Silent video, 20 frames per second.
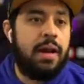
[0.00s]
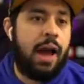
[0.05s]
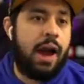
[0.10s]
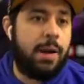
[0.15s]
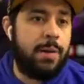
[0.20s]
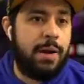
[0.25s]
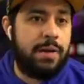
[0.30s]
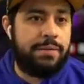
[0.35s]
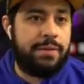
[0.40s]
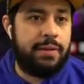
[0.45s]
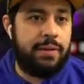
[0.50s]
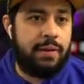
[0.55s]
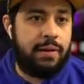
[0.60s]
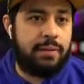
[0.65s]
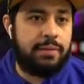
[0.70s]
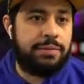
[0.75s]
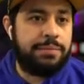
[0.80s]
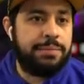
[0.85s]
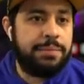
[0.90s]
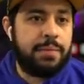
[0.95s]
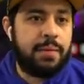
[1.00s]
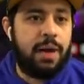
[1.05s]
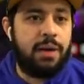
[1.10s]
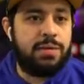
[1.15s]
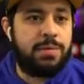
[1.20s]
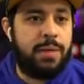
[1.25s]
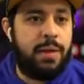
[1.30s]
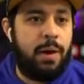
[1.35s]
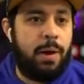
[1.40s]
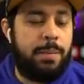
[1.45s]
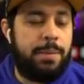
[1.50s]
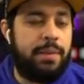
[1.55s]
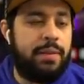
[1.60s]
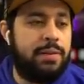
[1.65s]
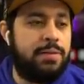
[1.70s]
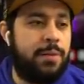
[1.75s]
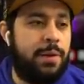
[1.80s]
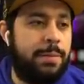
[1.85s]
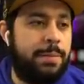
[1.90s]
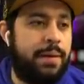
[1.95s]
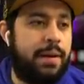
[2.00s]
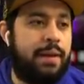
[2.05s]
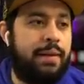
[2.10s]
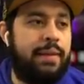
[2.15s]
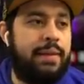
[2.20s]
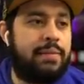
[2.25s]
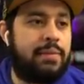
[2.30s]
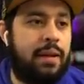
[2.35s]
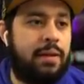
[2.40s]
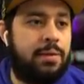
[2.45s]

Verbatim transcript: However though, I was really hoping these would have been at least